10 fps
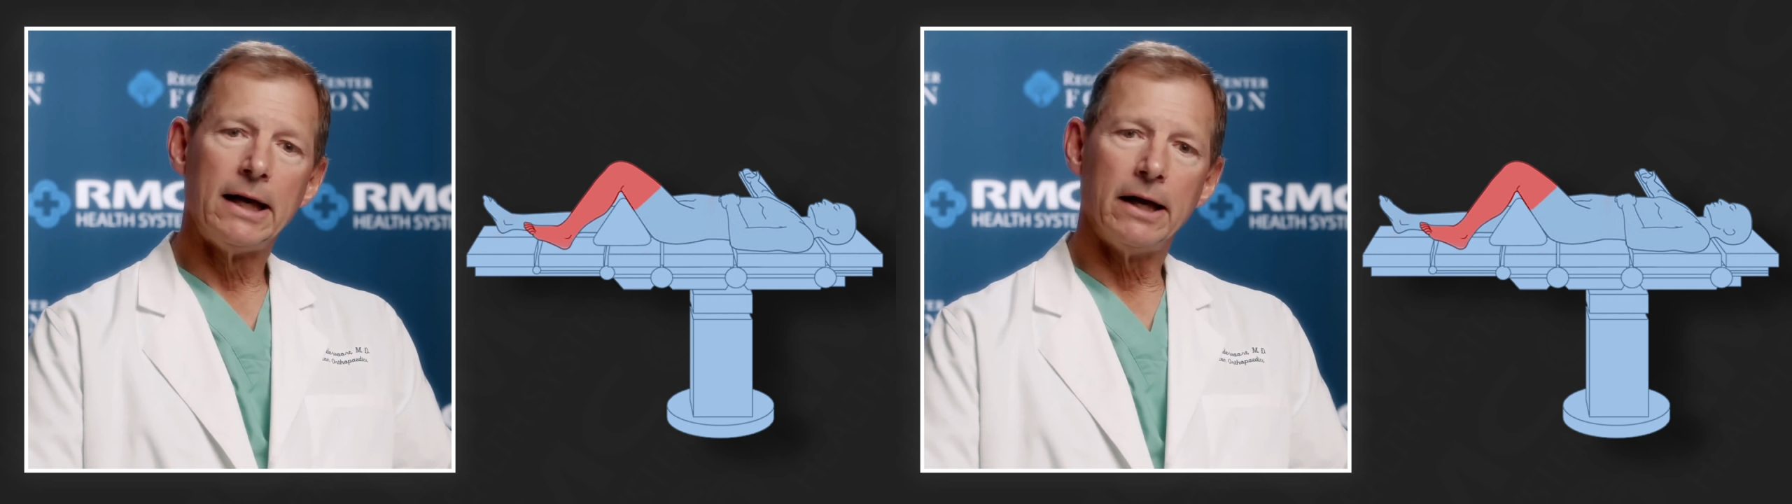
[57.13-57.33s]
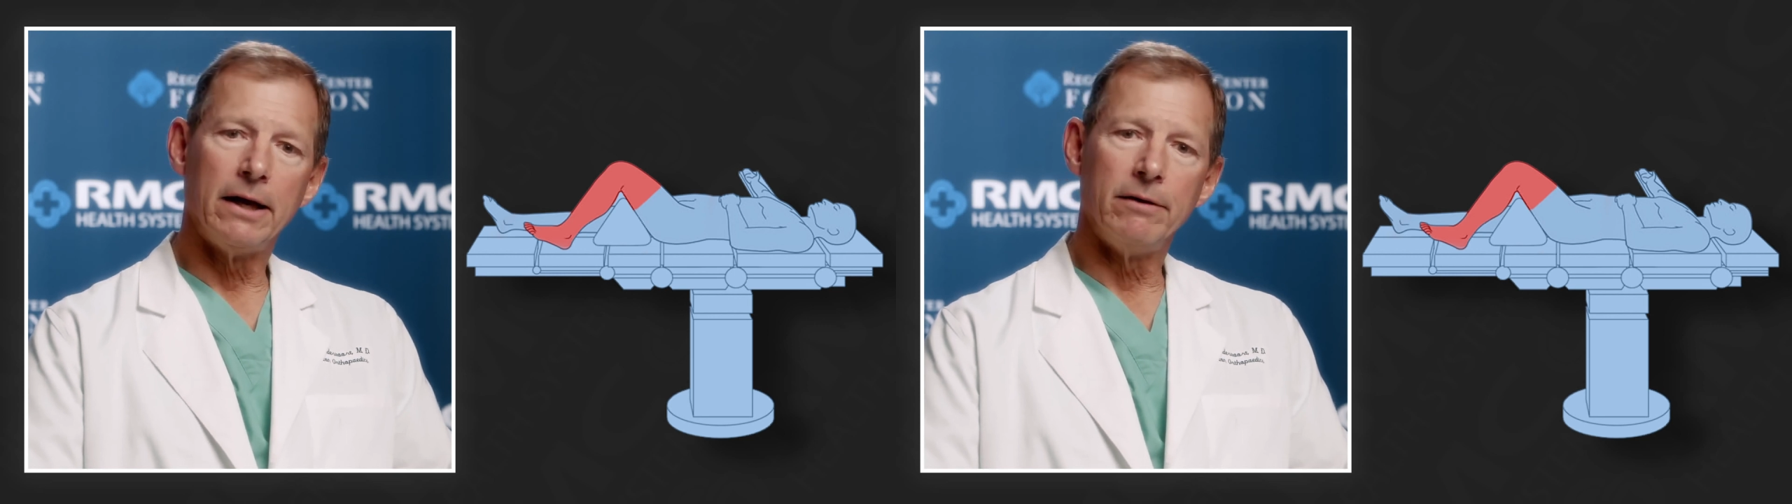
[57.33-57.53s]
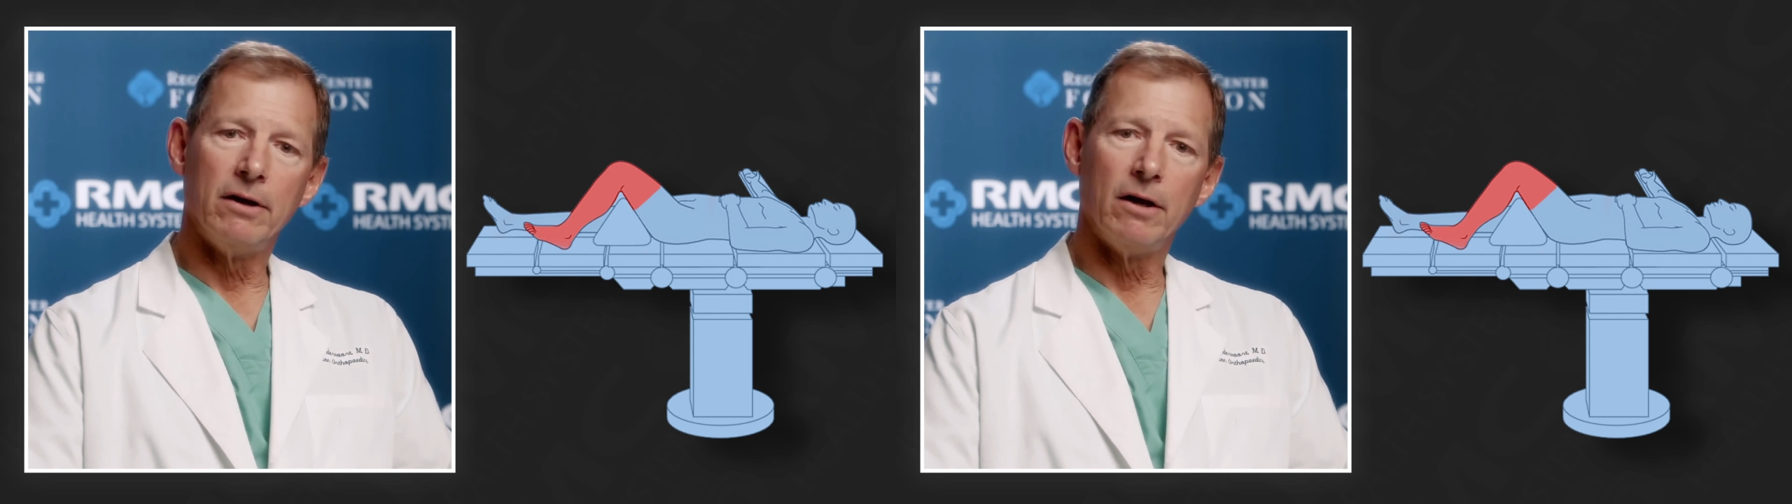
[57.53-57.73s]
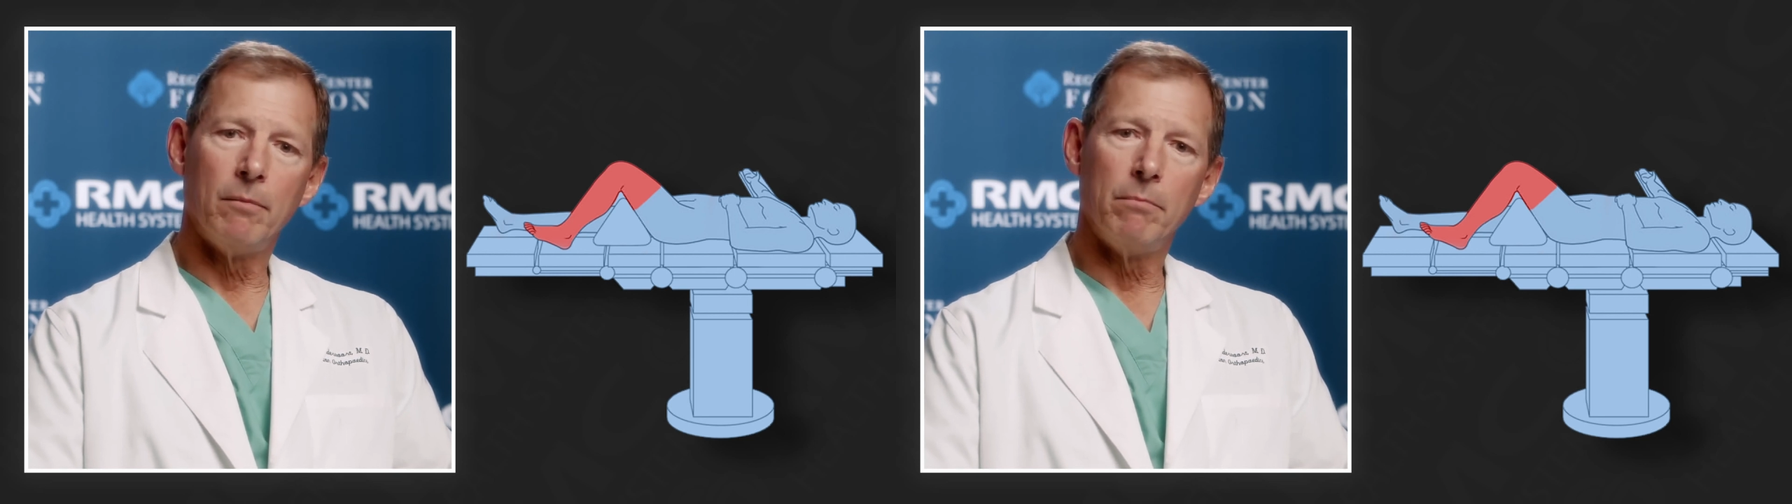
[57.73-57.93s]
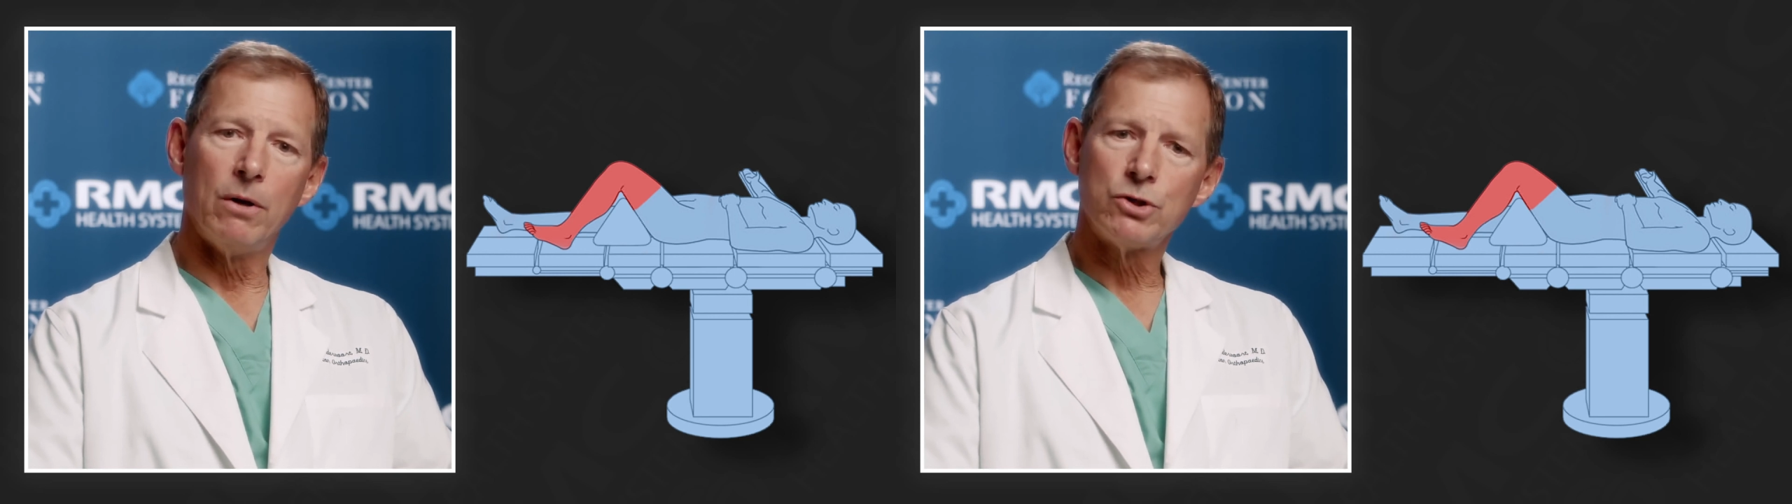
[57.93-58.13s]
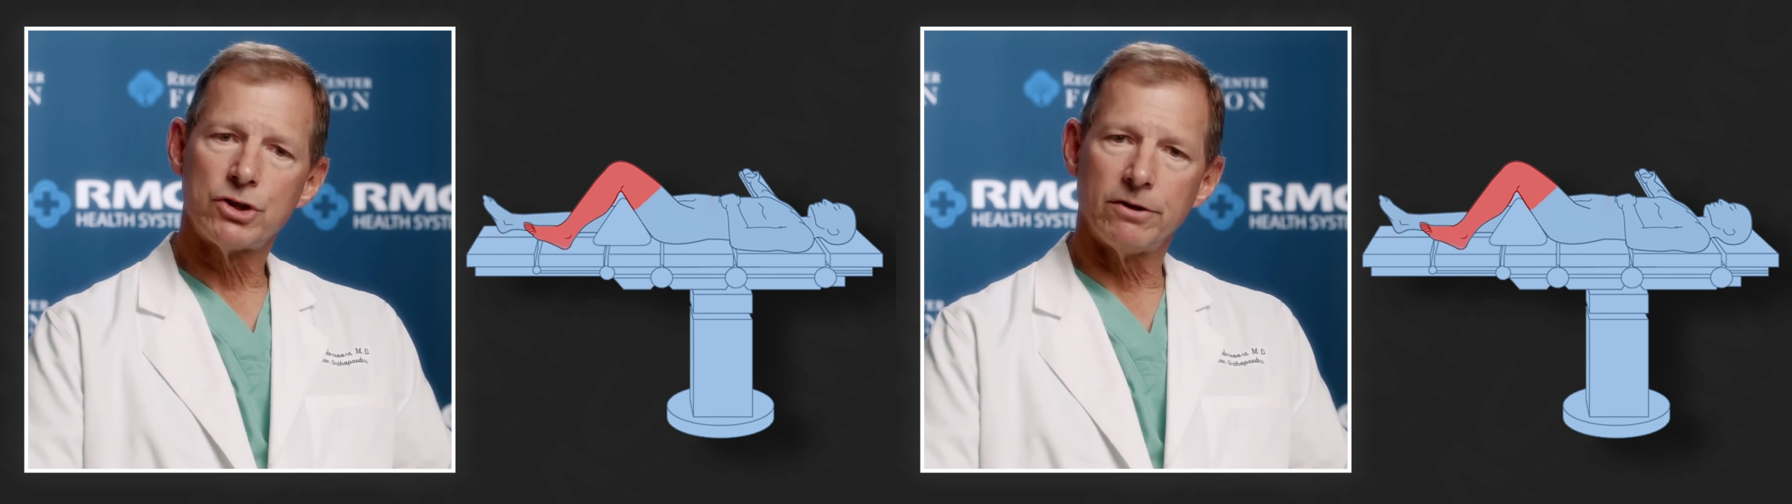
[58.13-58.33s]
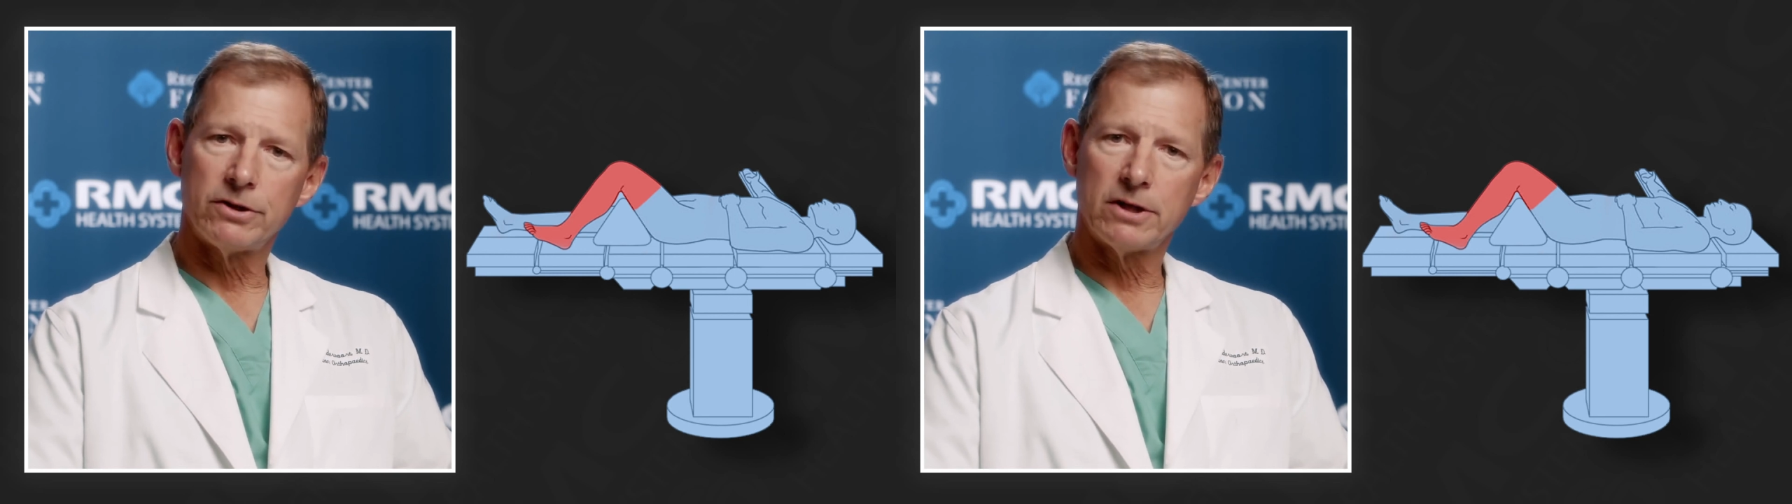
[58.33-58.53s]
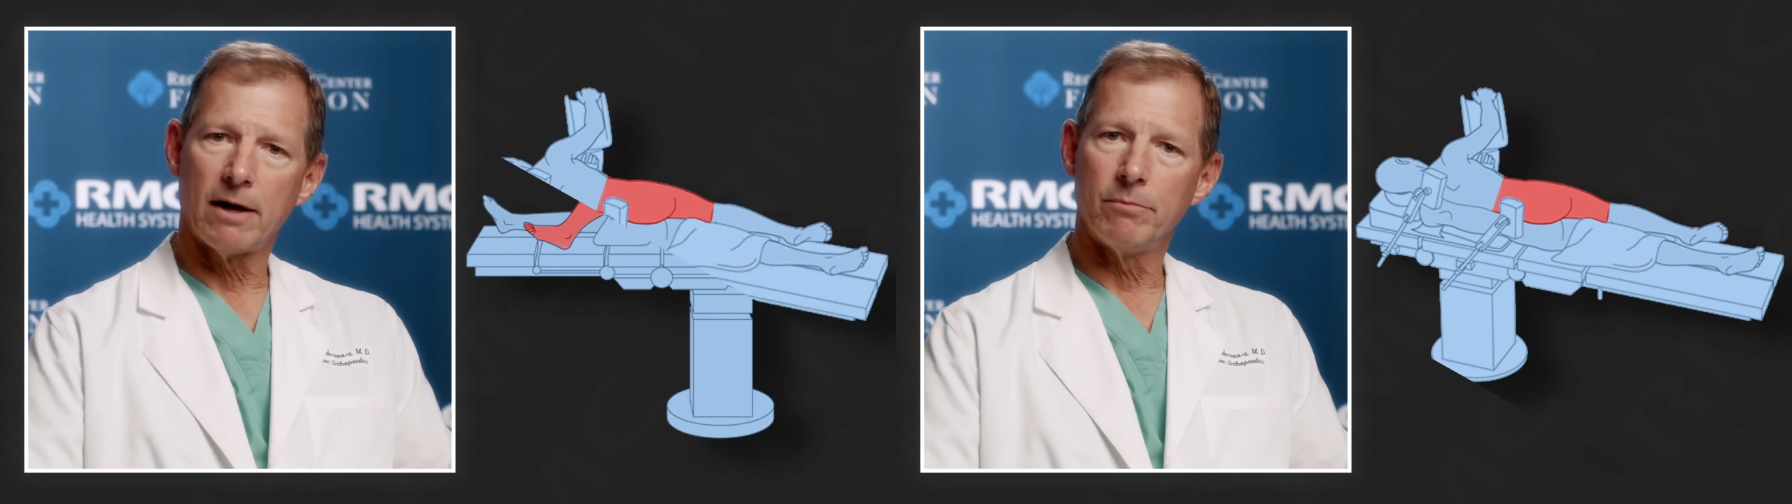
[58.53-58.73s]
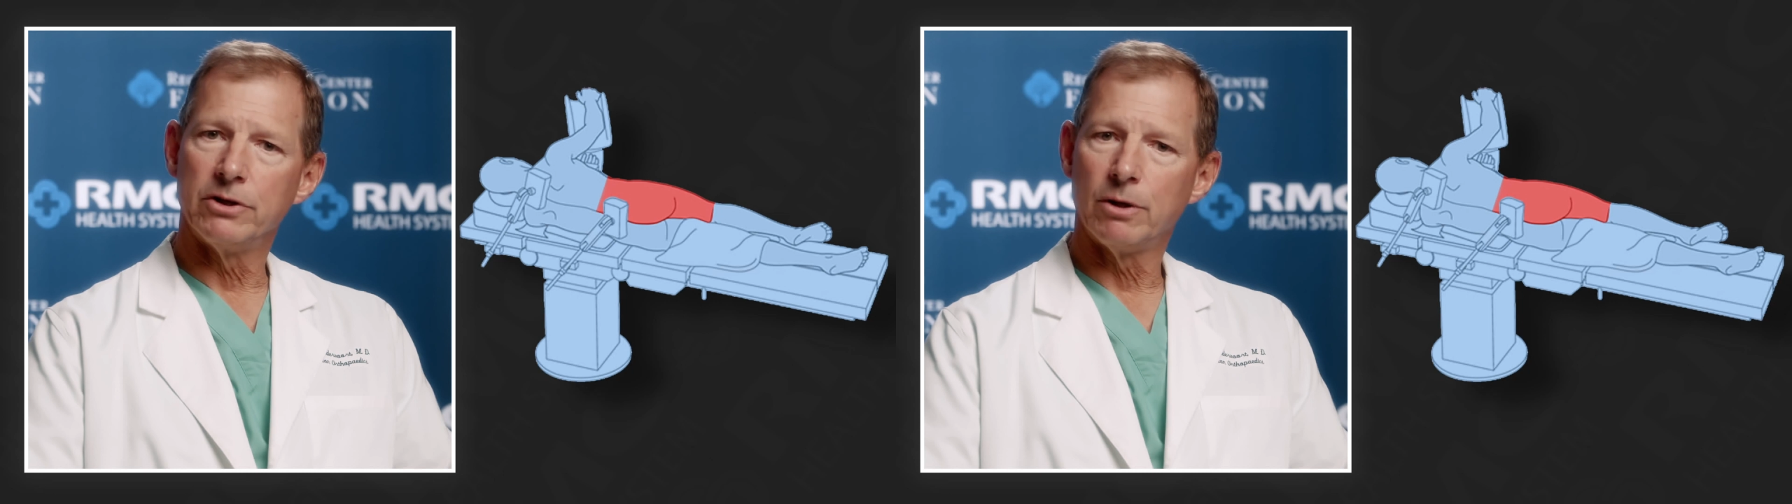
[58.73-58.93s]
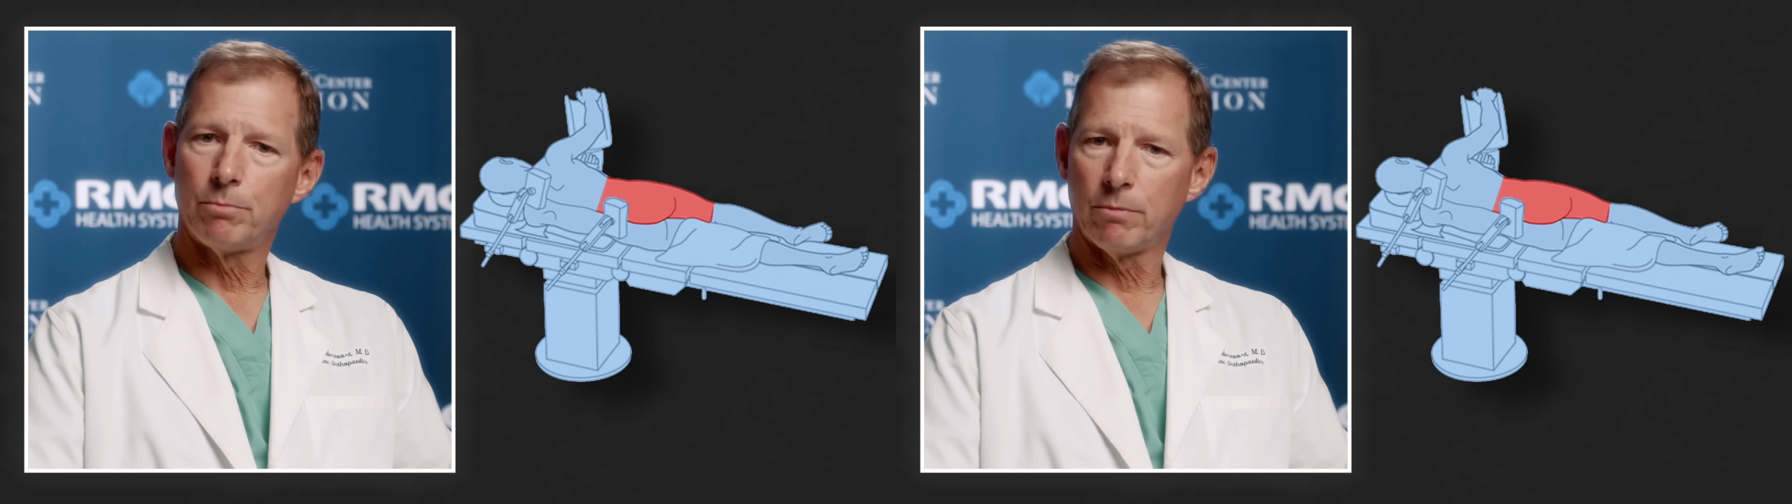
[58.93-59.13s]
And most of the time the hip